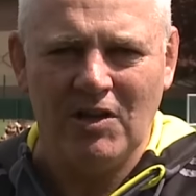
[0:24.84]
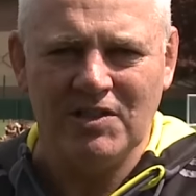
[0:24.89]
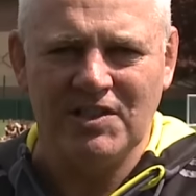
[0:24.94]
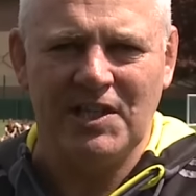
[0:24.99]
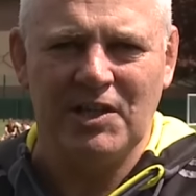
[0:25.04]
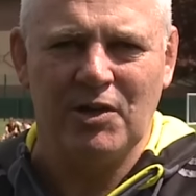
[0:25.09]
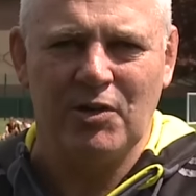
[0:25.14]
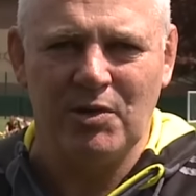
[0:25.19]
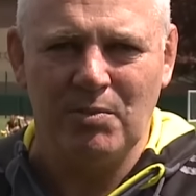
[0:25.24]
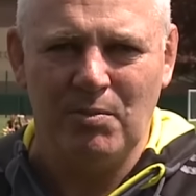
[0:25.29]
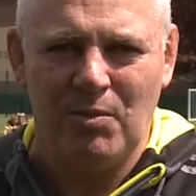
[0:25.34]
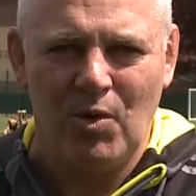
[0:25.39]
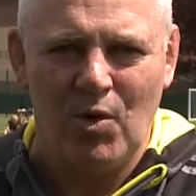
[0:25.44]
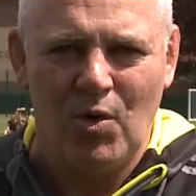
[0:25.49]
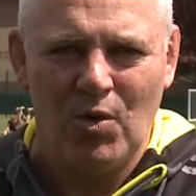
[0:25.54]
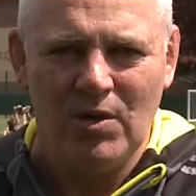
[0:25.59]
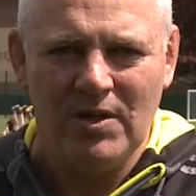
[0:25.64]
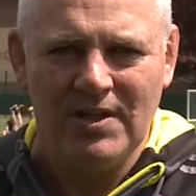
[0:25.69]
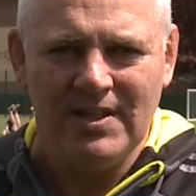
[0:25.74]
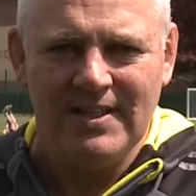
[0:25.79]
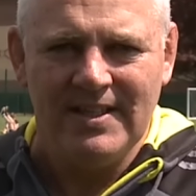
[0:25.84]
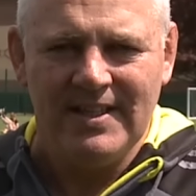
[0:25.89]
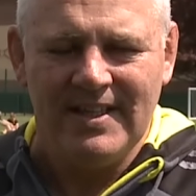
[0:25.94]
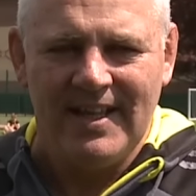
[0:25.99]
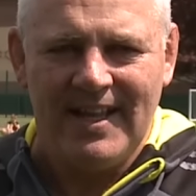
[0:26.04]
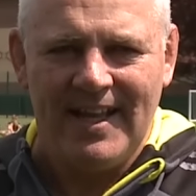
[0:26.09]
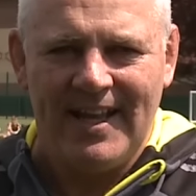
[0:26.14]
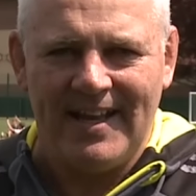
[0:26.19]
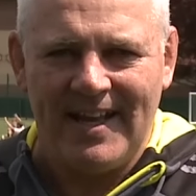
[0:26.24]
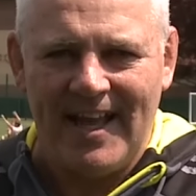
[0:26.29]
guys get on the ball
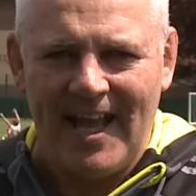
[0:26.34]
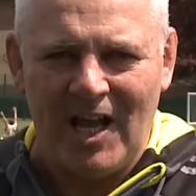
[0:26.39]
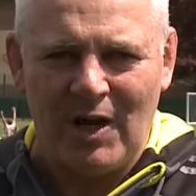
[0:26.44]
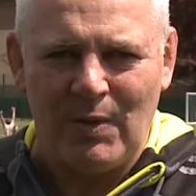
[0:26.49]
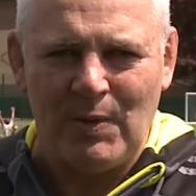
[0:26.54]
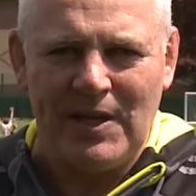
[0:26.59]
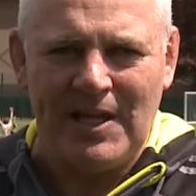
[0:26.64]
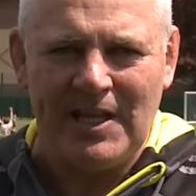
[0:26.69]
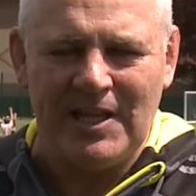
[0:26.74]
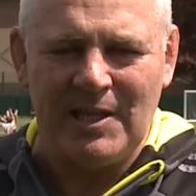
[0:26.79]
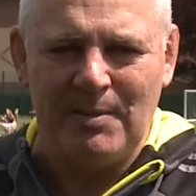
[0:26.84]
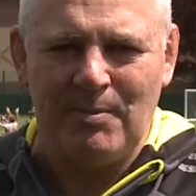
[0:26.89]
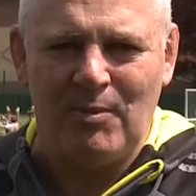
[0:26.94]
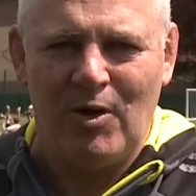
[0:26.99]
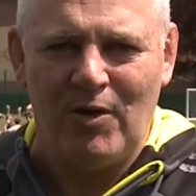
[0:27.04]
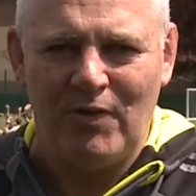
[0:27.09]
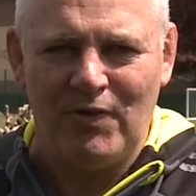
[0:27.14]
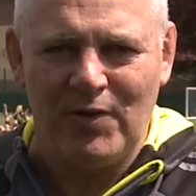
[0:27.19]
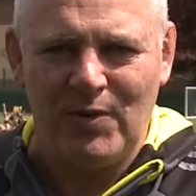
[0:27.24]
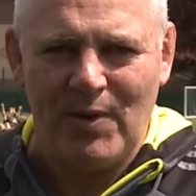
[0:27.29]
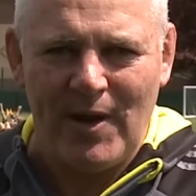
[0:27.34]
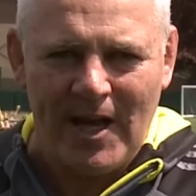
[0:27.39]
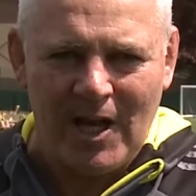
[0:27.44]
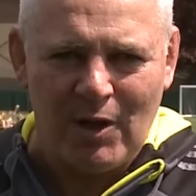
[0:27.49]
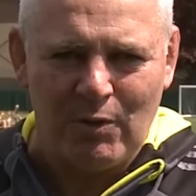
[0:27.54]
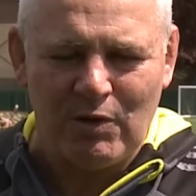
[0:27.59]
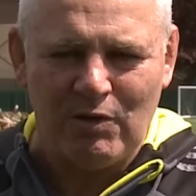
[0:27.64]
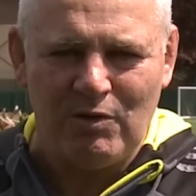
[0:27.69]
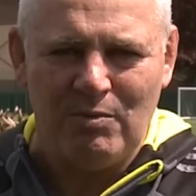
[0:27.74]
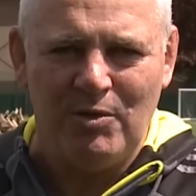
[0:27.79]
and how do we get them off or
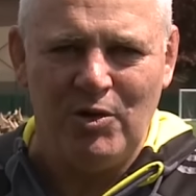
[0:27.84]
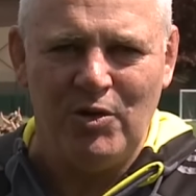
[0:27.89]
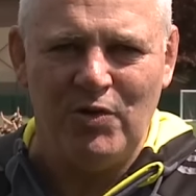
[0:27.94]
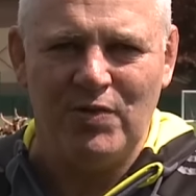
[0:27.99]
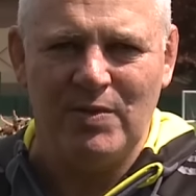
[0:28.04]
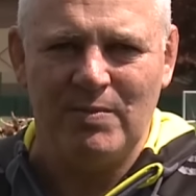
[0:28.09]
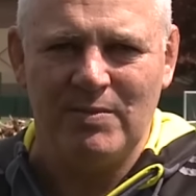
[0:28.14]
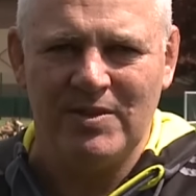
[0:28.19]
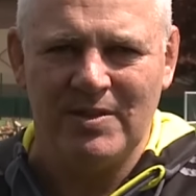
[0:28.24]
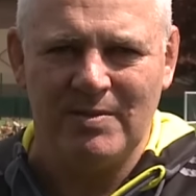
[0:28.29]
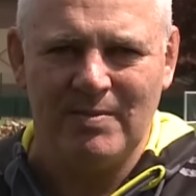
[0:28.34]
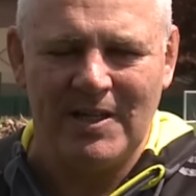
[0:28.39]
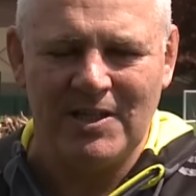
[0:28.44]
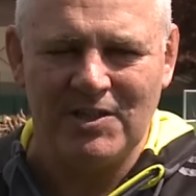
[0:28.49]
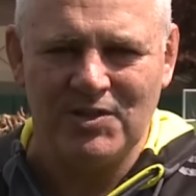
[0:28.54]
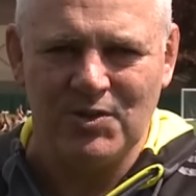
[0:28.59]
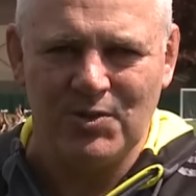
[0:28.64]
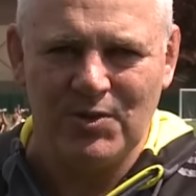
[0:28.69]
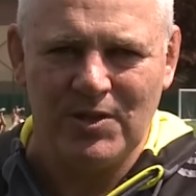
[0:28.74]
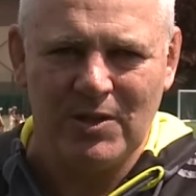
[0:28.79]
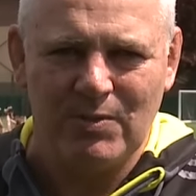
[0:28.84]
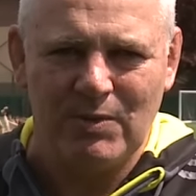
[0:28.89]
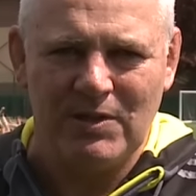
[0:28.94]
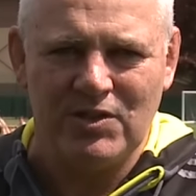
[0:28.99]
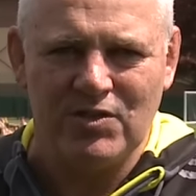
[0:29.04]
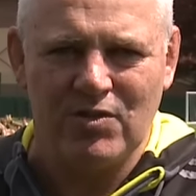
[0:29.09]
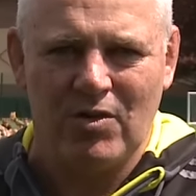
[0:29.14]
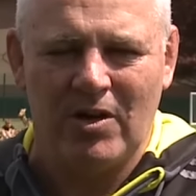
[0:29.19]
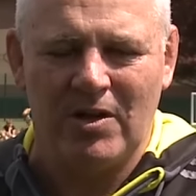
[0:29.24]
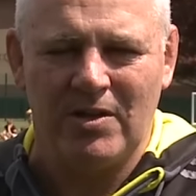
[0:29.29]
how do we remove them to make sure that
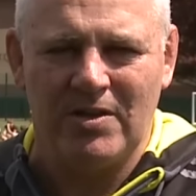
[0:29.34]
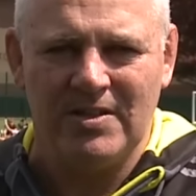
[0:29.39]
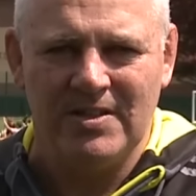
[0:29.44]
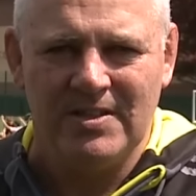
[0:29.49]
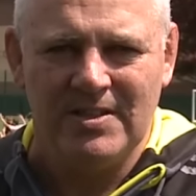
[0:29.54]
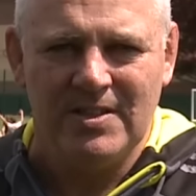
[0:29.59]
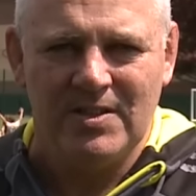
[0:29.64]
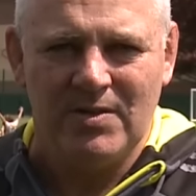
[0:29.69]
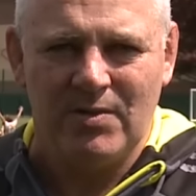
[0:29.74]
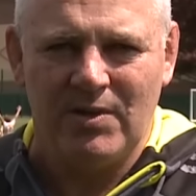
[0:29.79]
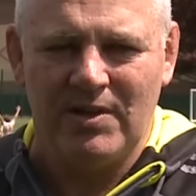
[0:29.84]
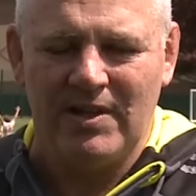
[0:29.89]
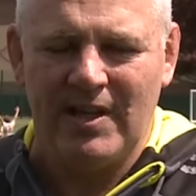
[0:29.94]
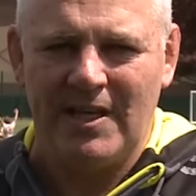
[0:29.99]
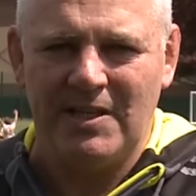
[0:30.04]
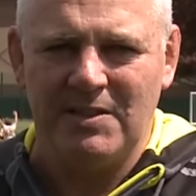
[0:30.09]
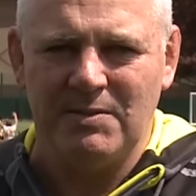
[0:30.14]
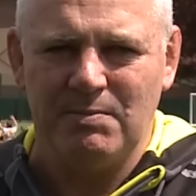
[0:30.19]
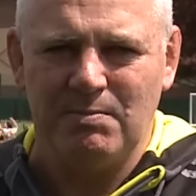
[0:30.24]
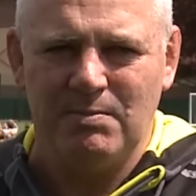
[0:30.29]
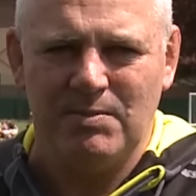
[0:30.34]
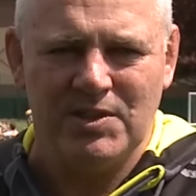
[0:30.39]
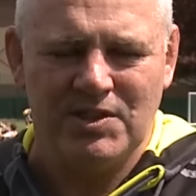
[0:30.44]
we try and retain